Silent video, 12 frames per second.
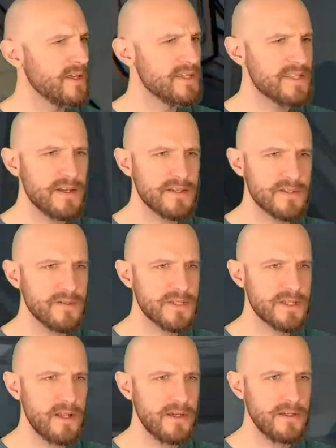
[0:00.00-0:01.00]
Is that a salt
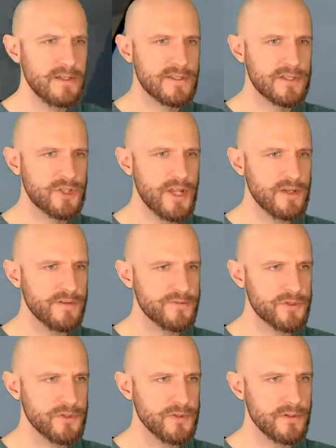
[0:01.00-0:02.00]
cellar? It's a shaker for
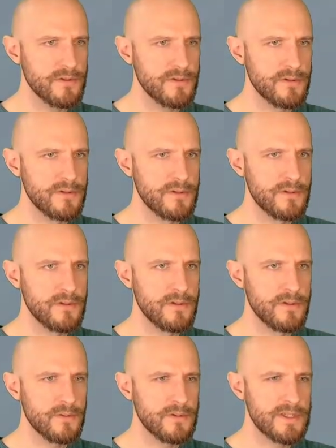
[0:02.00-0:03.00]
sure.
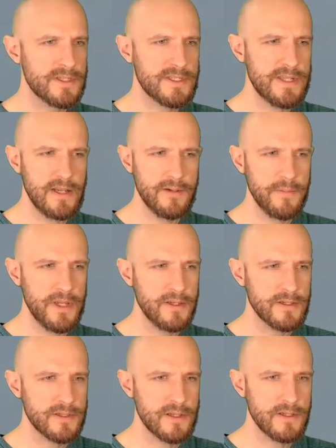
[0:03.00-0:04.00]
What does cellar mean
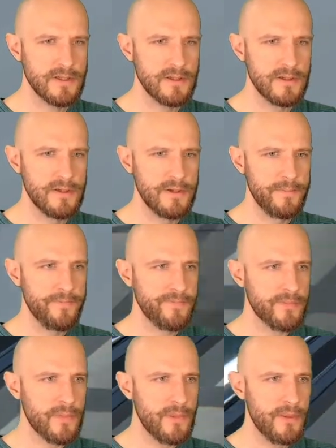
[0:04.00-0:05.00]
exactly?
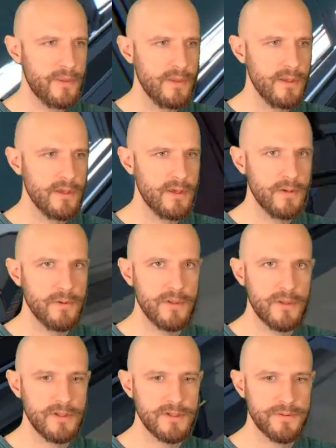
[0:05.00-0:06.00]
Okay, we've
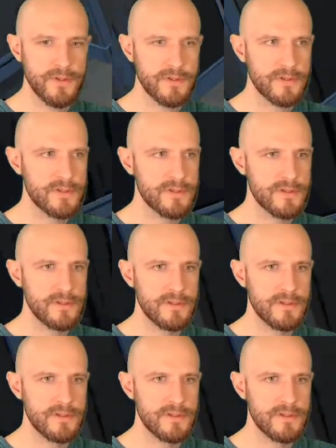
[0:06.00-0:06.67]
got the lunchbox.